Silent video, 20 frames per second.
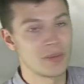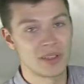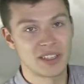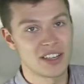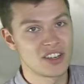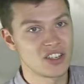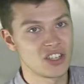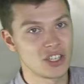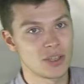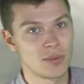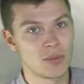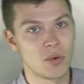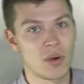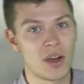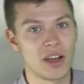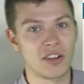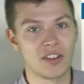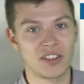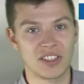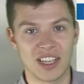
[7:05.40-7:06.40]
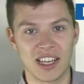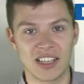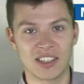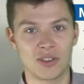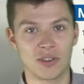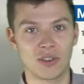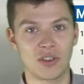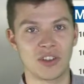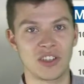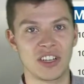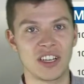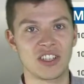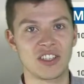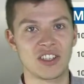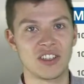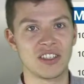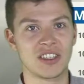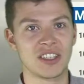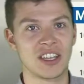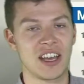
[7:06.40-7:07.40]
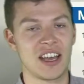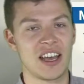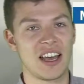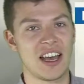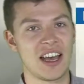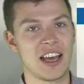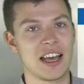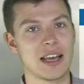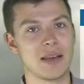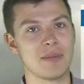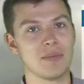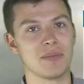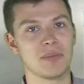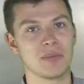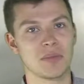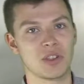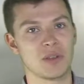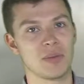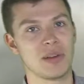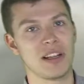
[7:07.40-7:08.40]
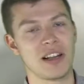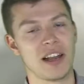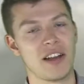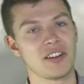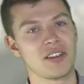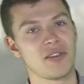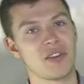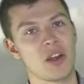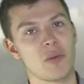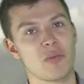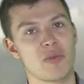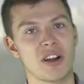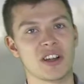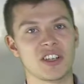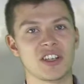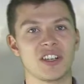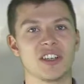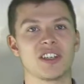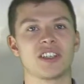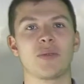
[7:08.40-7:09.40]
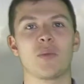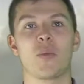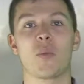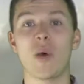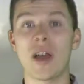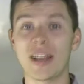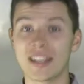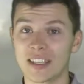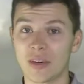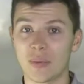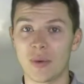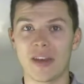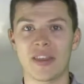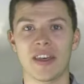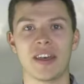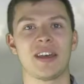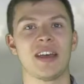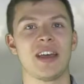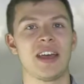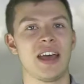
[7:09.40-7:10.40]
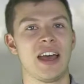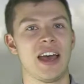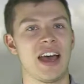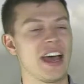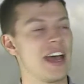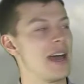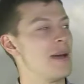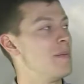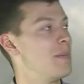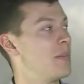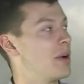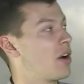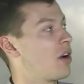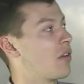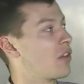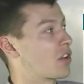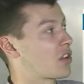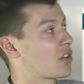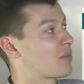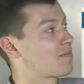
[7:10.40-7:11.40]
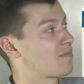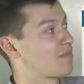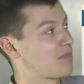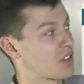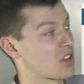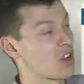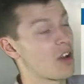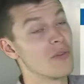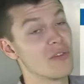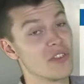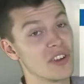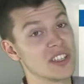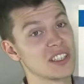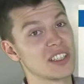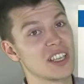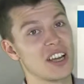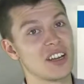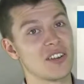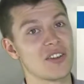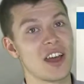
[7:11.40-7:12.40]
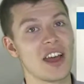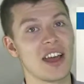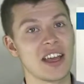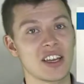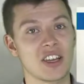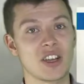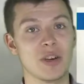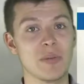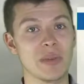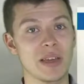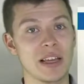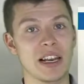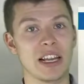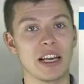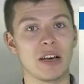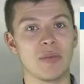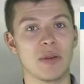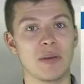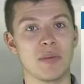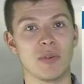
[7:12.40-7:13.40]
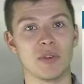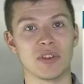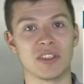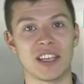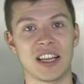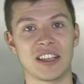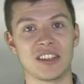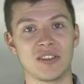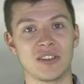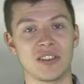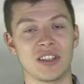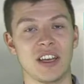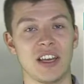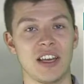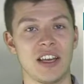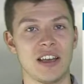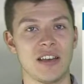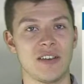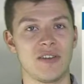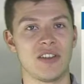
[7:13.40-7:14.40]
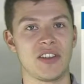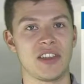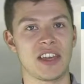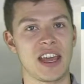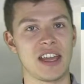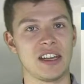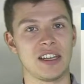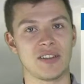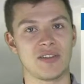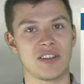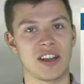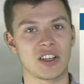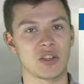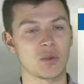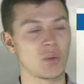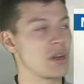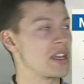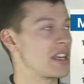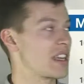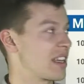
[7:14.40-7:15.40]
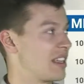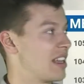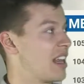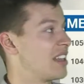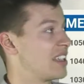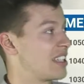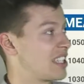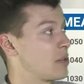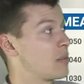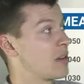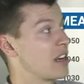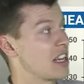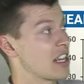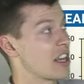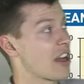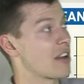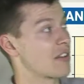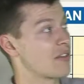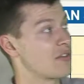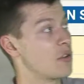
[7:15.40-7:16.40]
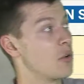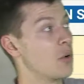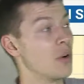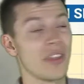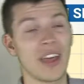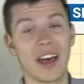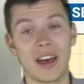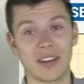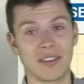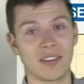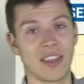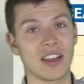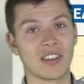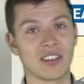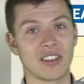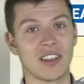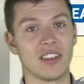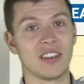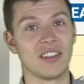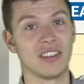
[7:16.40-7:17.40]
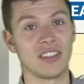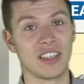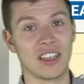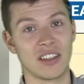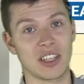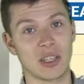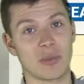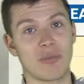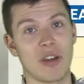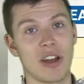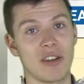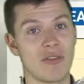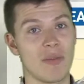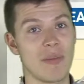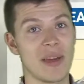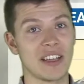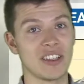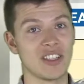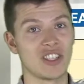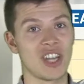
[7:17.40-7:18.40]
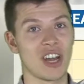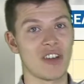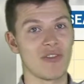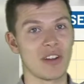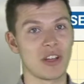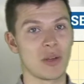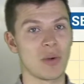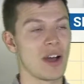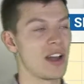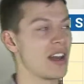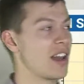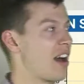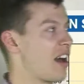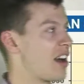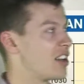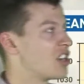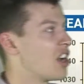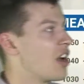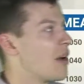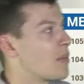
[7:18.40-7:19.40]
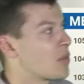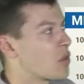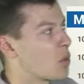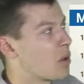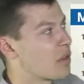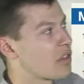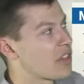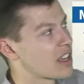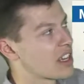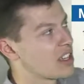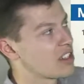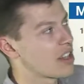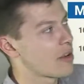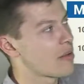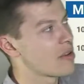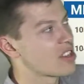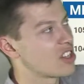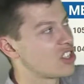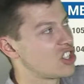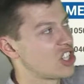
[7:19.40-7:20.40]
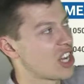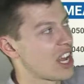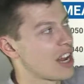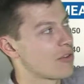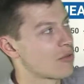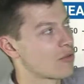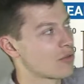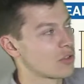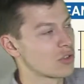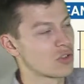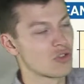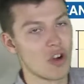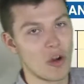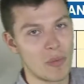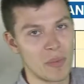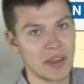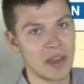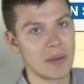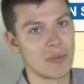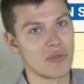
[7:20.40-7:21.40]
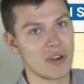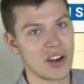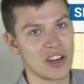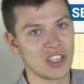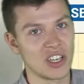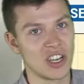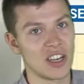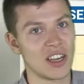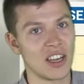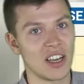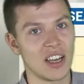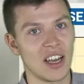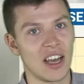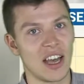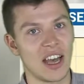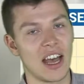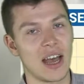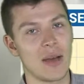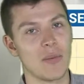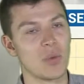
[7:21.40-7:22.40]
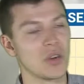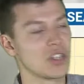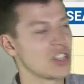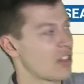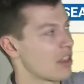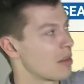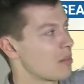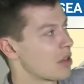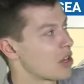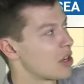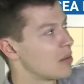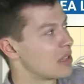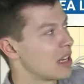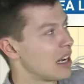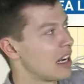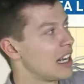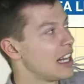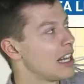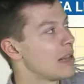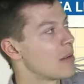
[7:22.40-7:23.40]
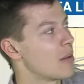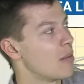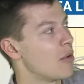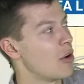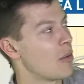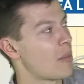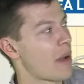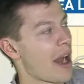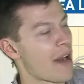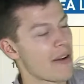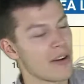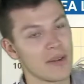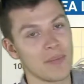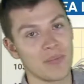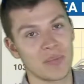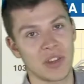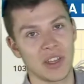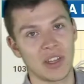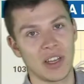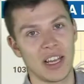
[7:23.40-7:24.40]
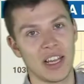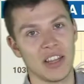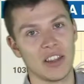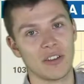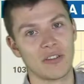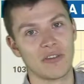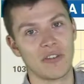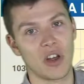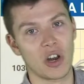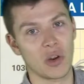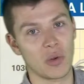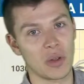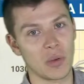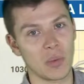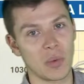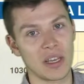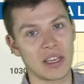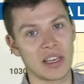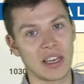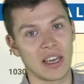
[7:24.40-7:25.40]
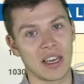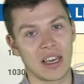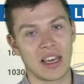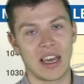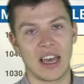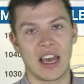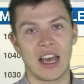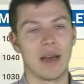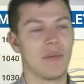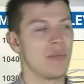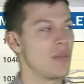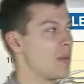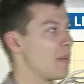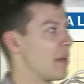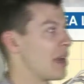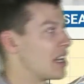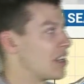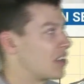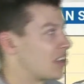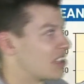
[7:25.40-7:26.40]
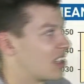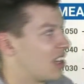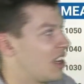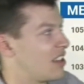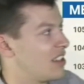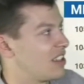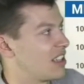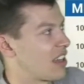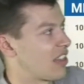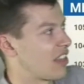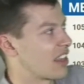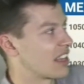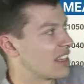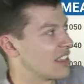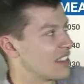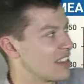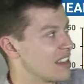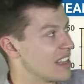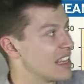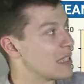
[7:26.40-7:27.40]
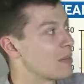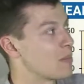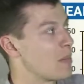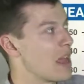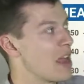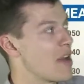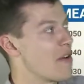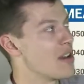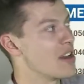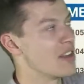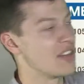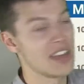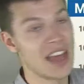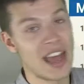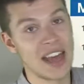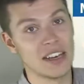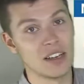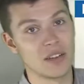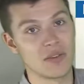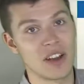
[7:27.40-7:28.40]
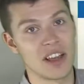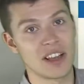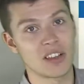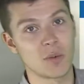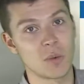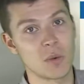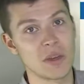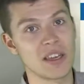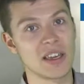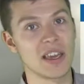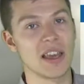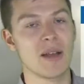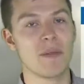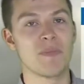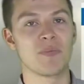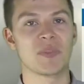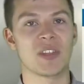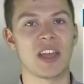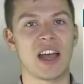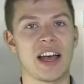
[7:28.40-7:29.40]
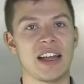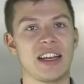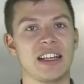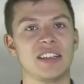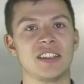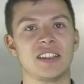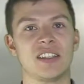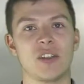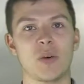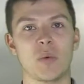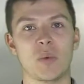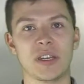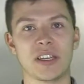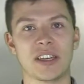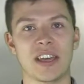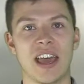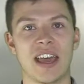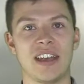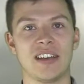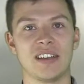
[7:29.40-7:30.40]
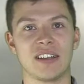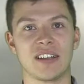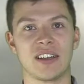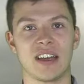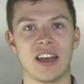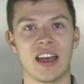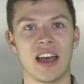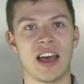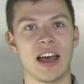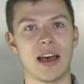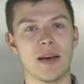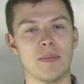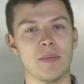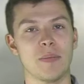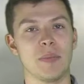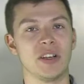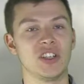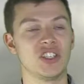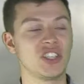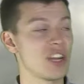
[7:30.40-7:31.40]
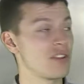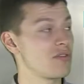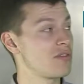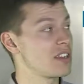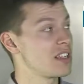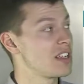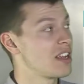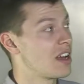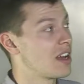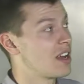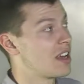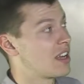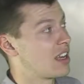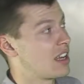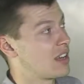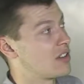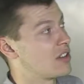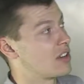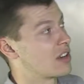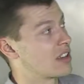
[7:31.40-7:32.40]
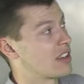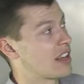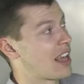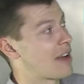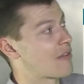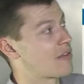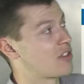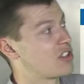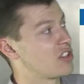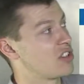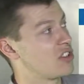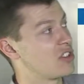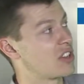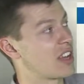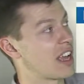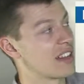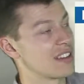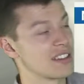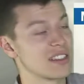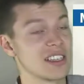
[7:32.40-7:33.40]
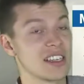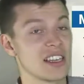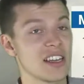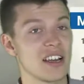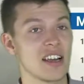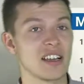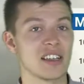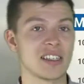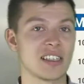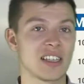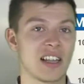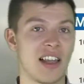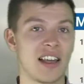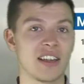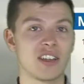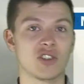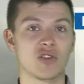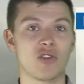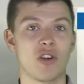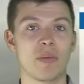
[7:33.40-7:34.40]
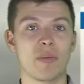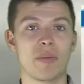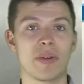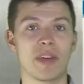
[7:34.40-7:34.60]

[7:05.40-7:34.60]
potentially some quite unsettled conditions, some little areas of low pressure, some wetter weather, but on the converse side of that, it could be a little bit more settled for the end of next week. And similarly going forward, that uncertainty in the spread remains generally quite large. One thing is there is a general dropping in pressure, which I think becomes a little bit more apparent in the following week. The main uncertainty, I think, is this period, the end of next week and into the weekend. But generally, if you look at the averages, you can see a slight drop